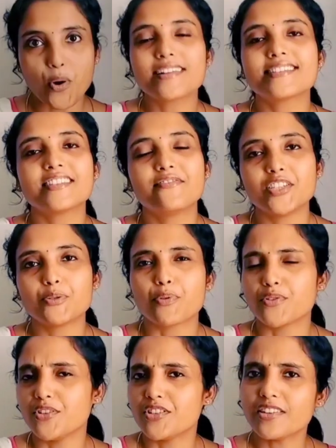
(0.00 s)
is the fish
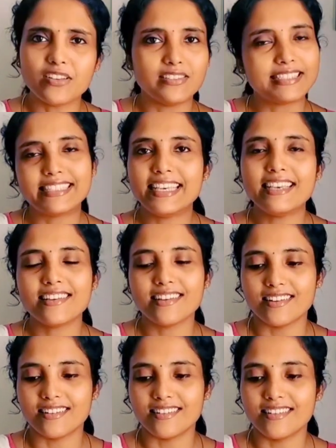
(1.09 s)
procedure? We'll see
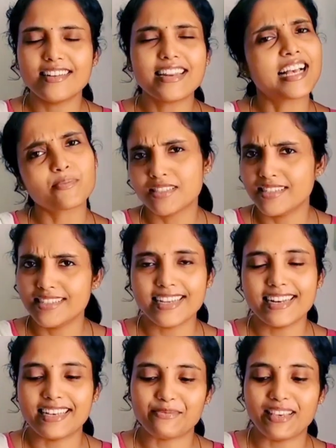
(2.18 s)
in as much detail as we